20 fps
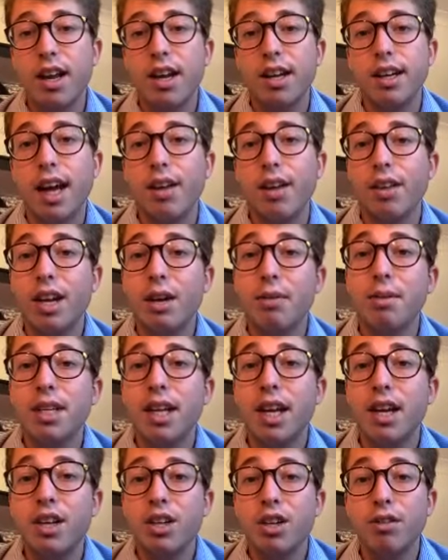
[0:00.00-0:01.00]
Now, the
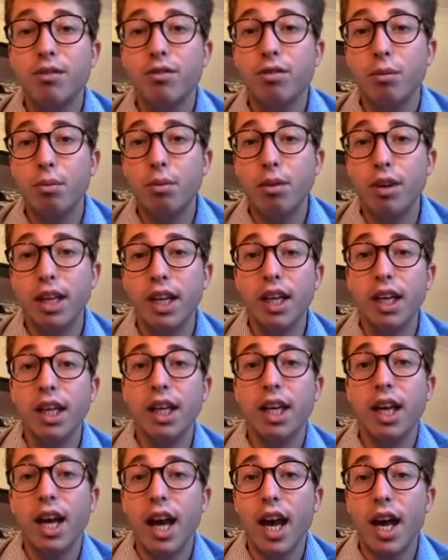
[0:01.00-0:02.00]
limitation for
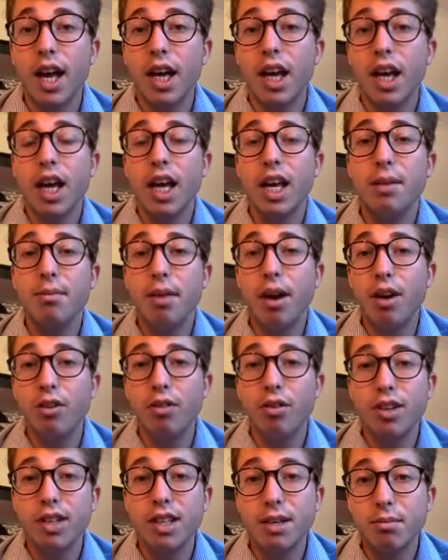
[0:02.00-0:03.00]
bringing a claim under
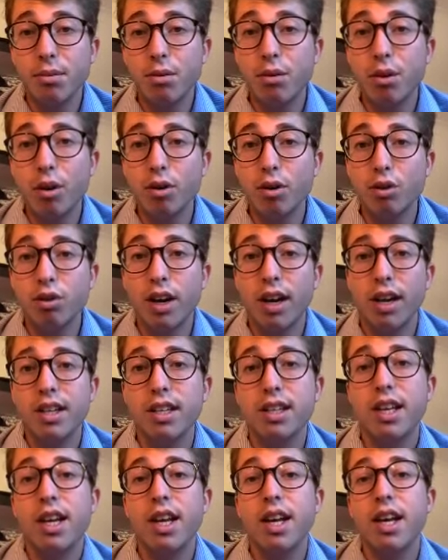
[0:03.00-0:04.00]
a simple
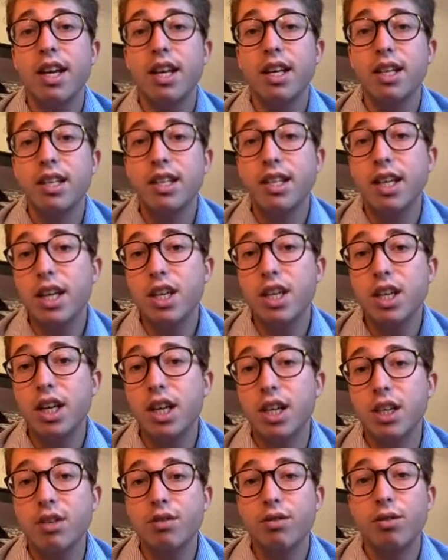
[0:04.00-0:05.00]
contract is 6
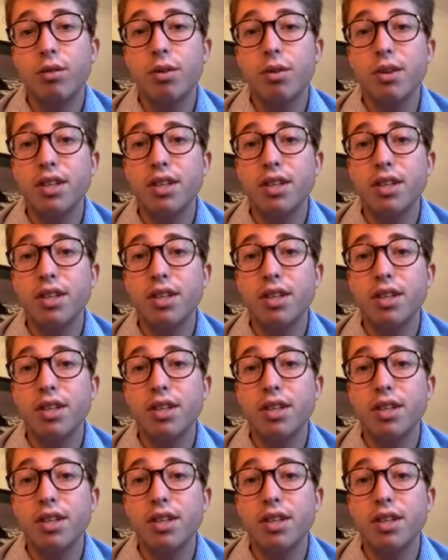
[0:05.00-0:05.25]
years from the